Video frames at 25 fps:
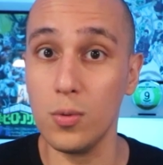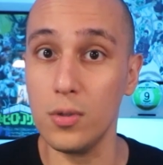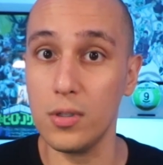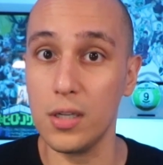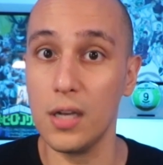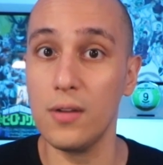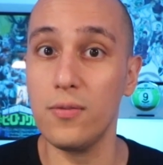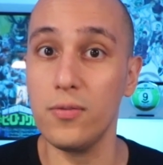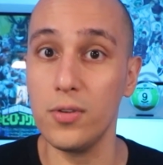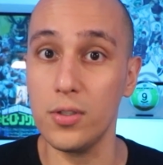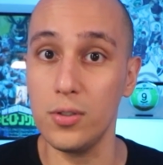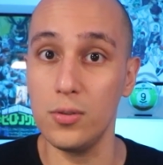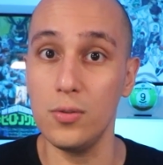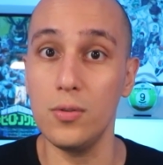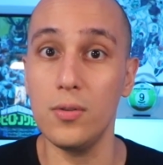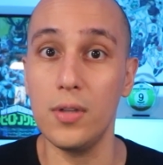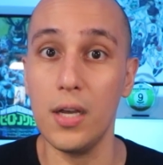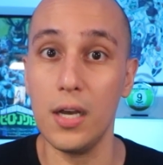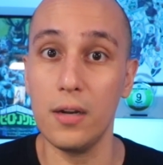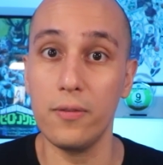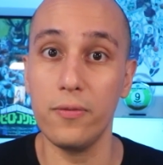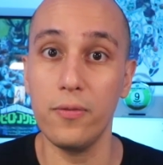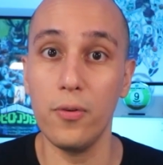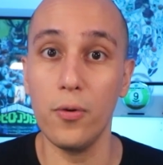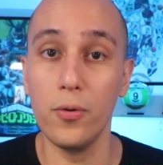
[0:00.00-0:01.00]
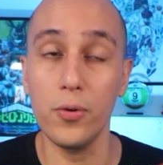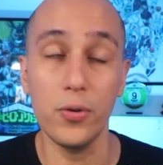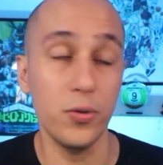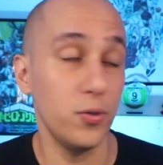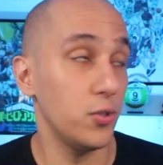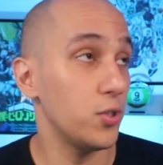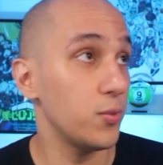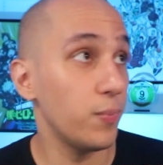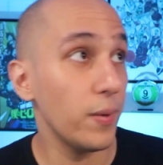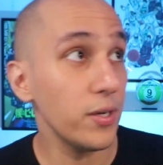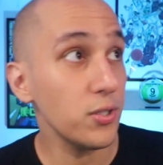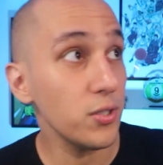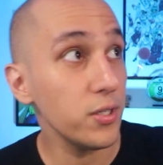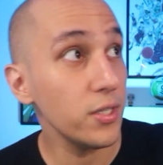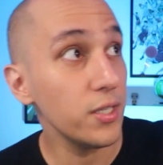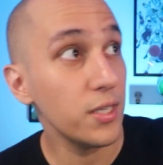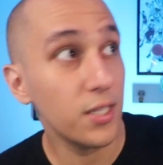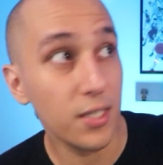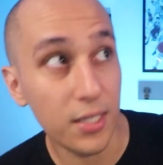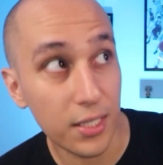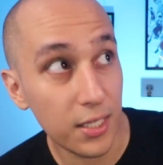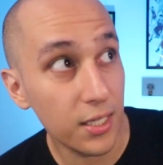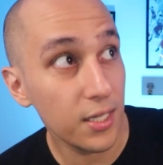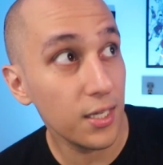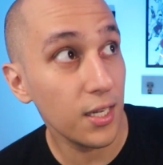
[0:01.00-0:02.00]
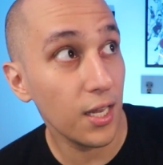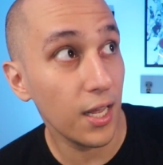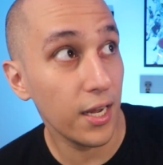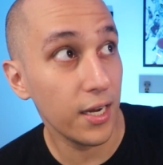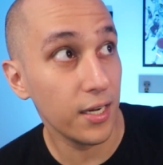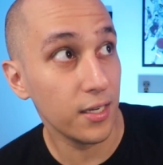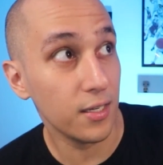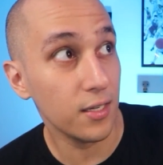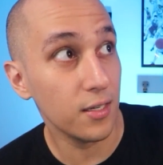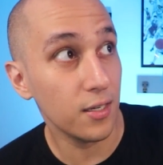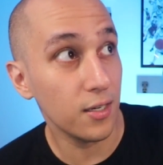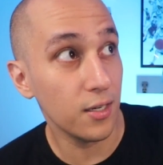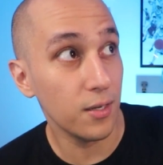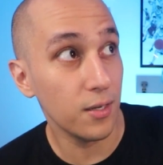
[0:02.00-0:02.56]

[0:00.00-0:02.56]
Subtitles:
will definitely do that for you, especially the key light